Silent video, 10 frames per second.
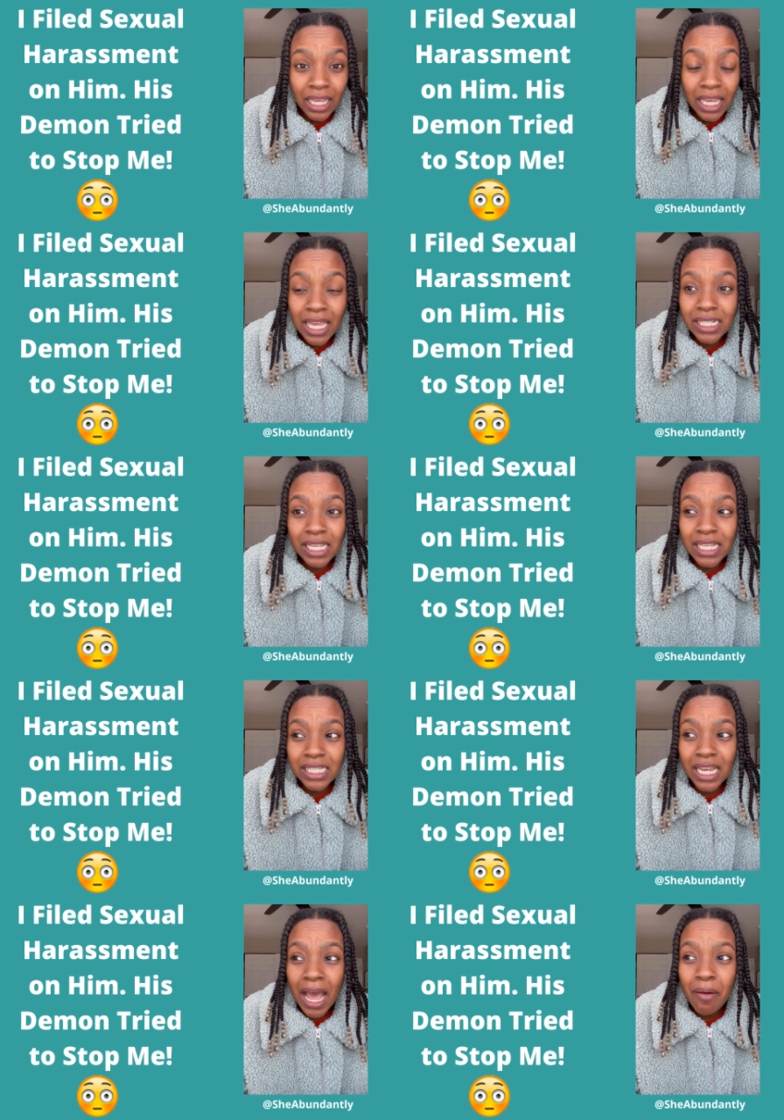It's, it's
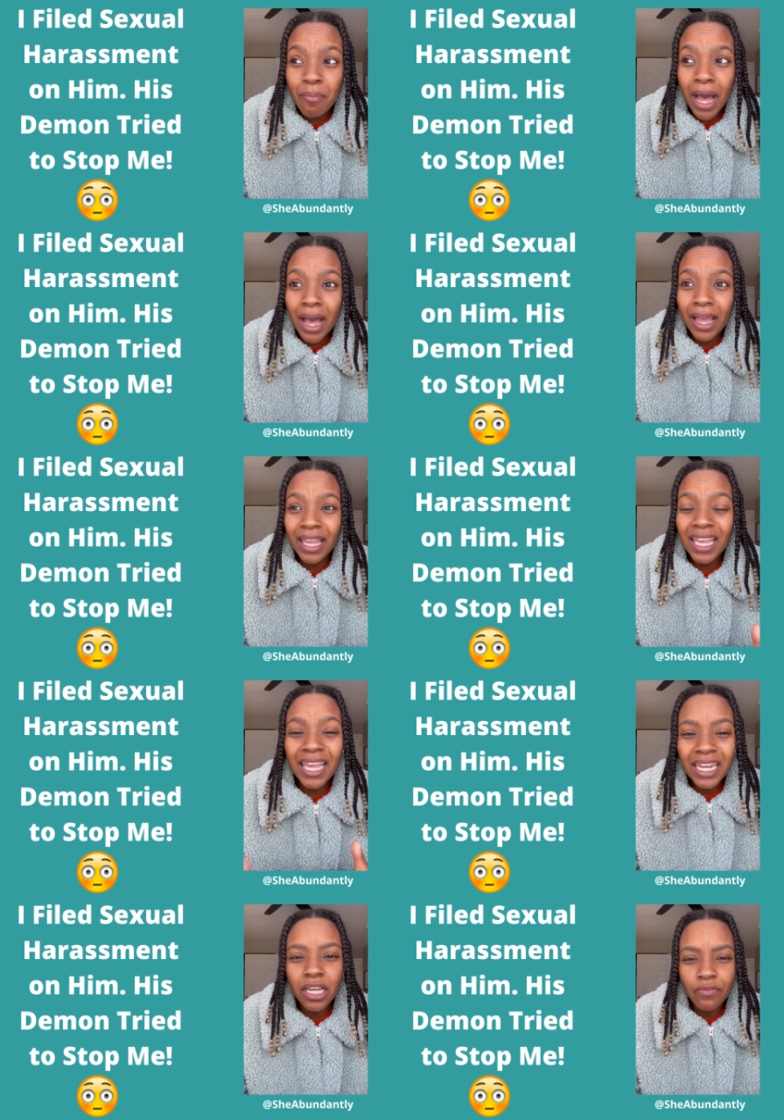not by
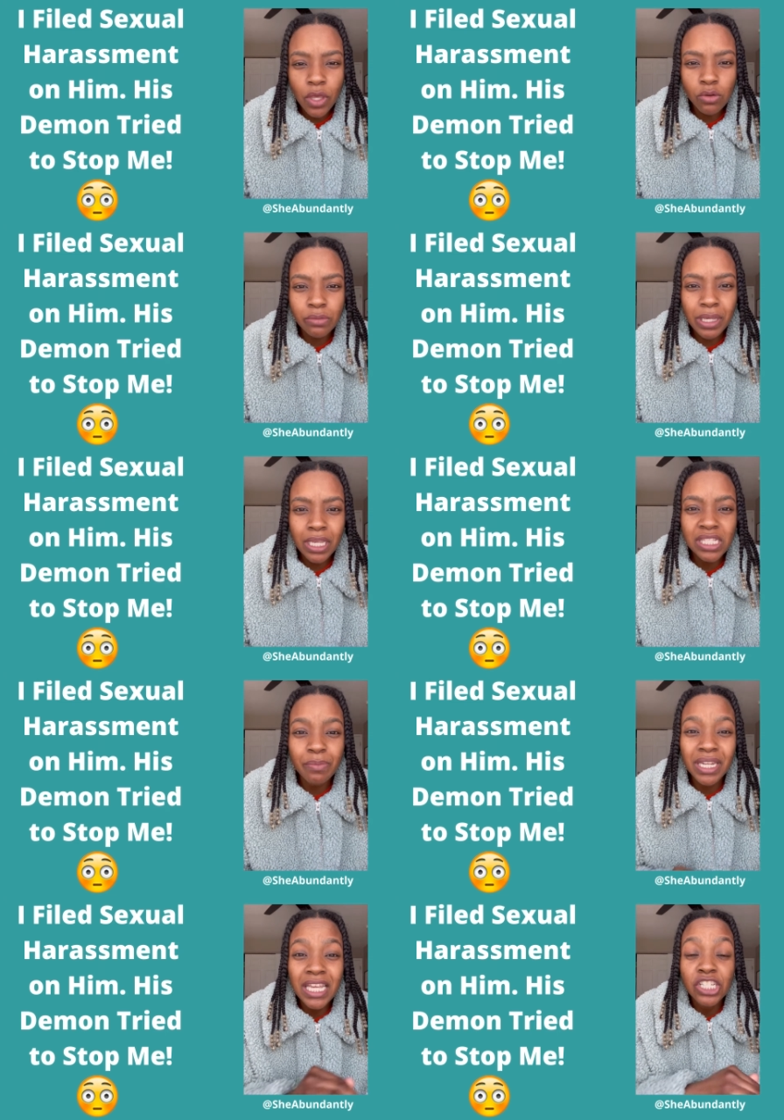any of those means,
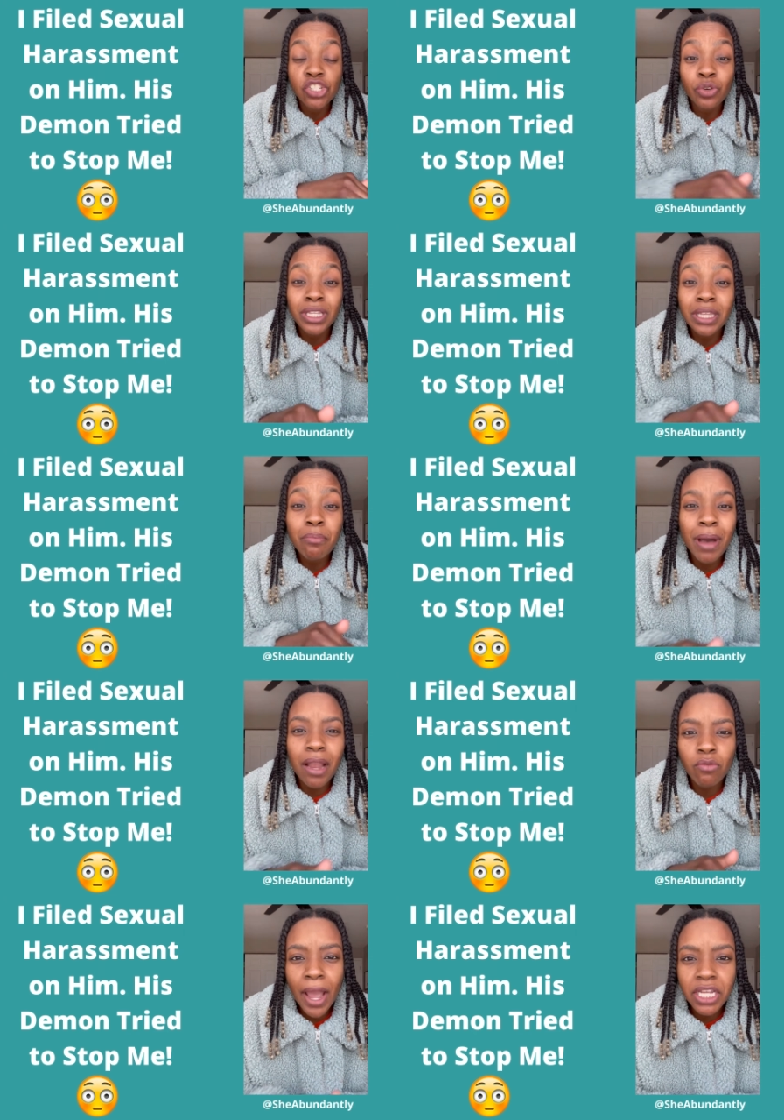but it is strictly by
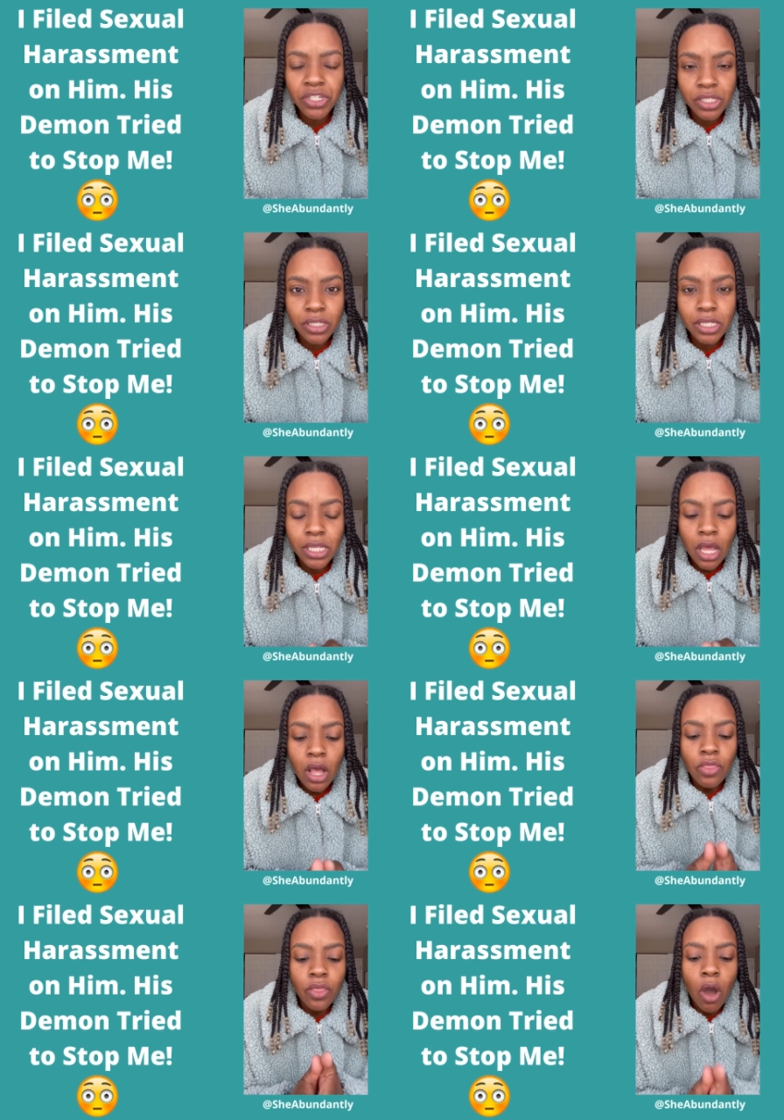righteousness.
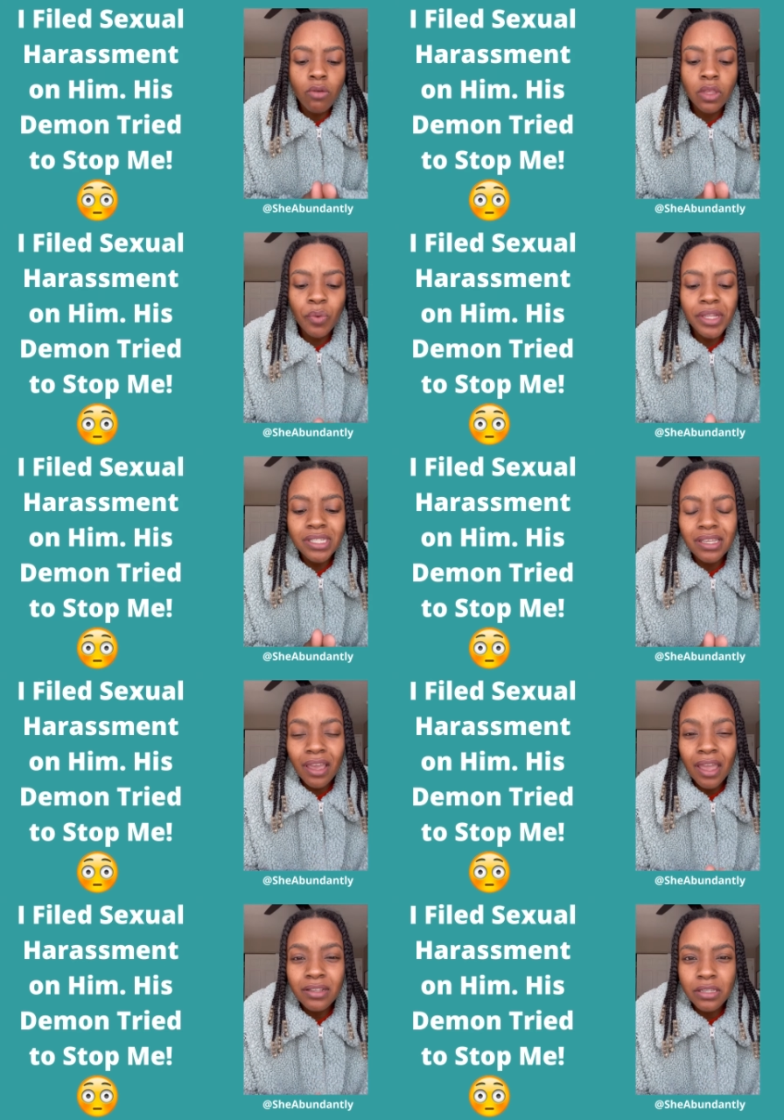The only way to
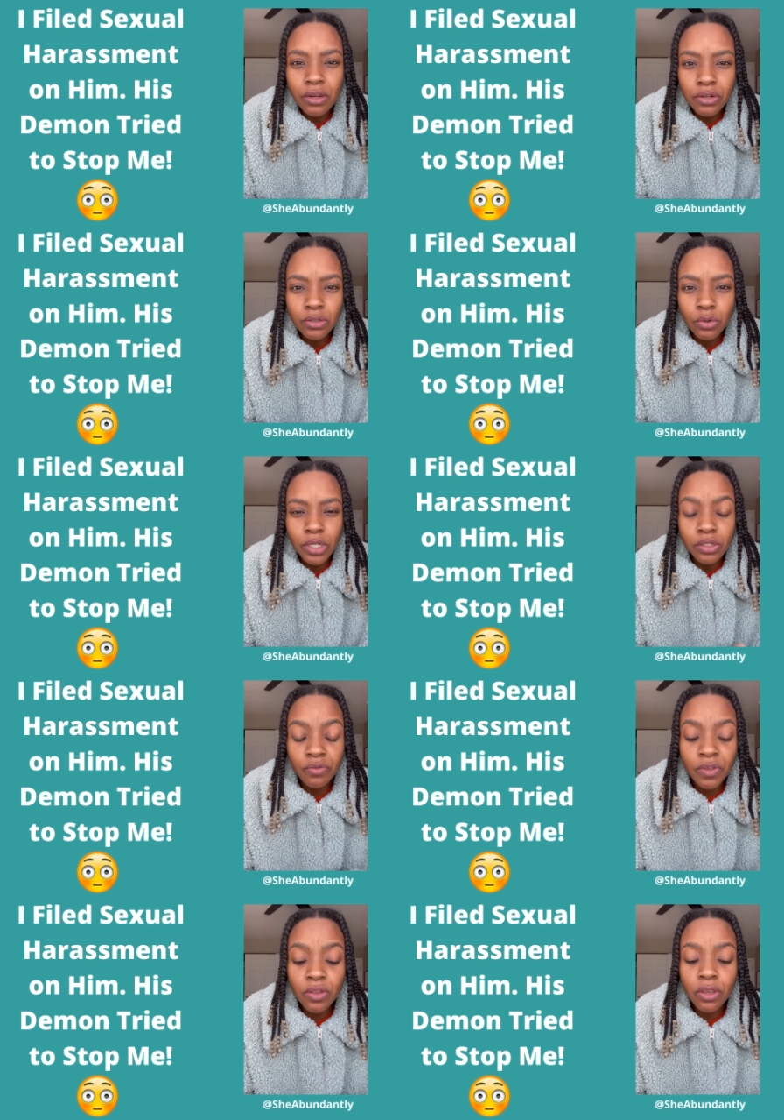gain territory, to
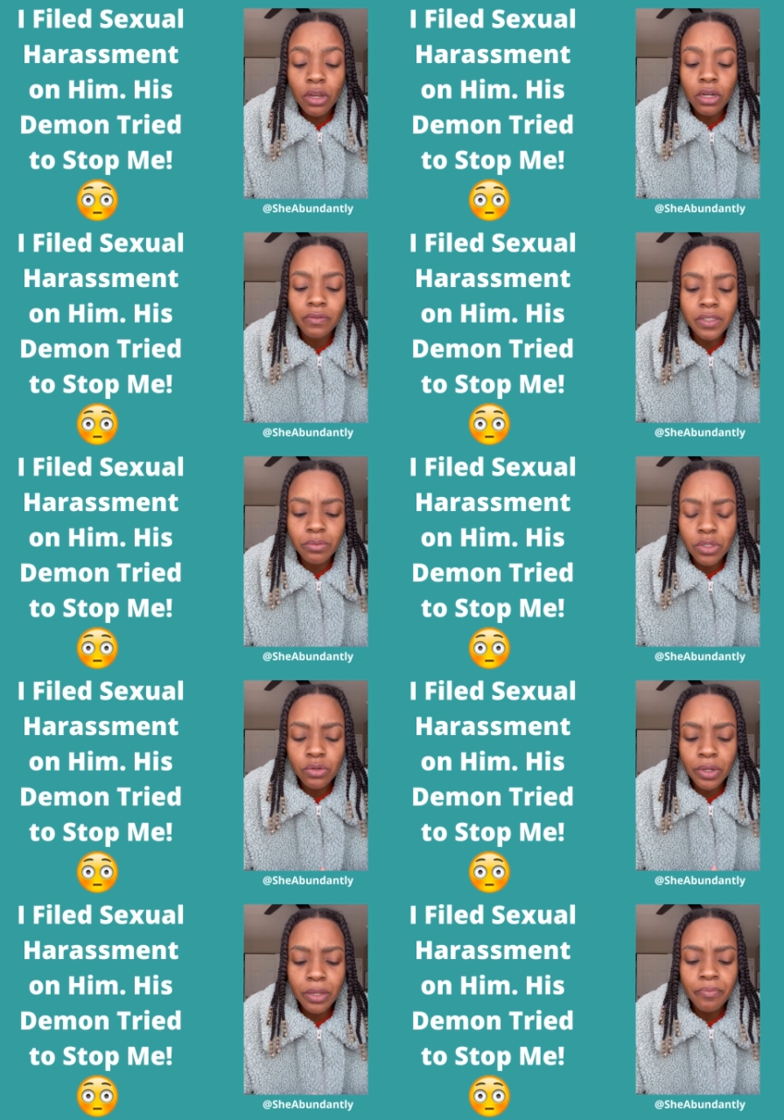fill the earth,
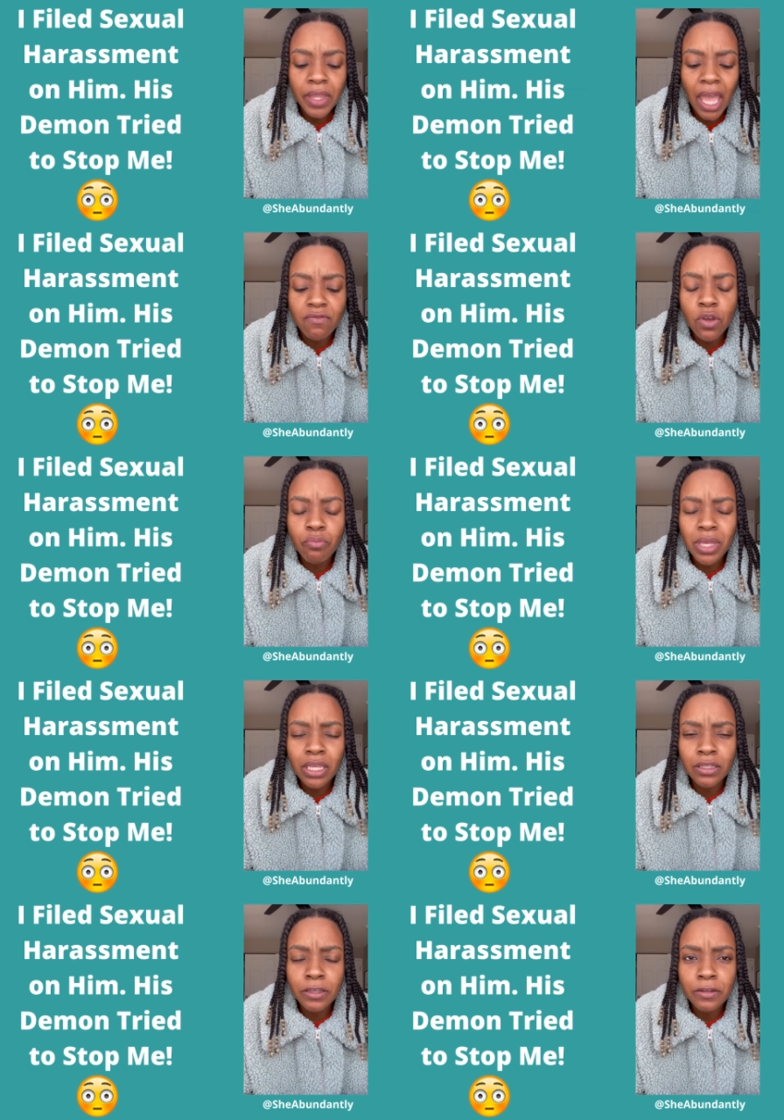subdue it, have
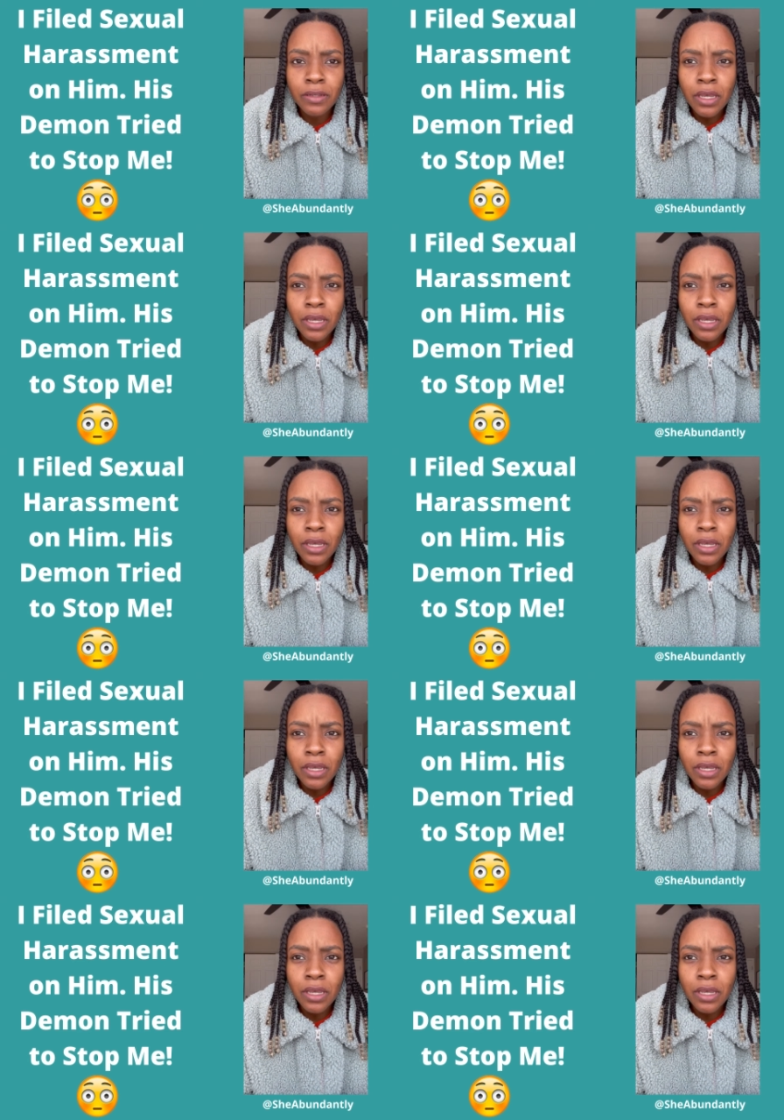dominion,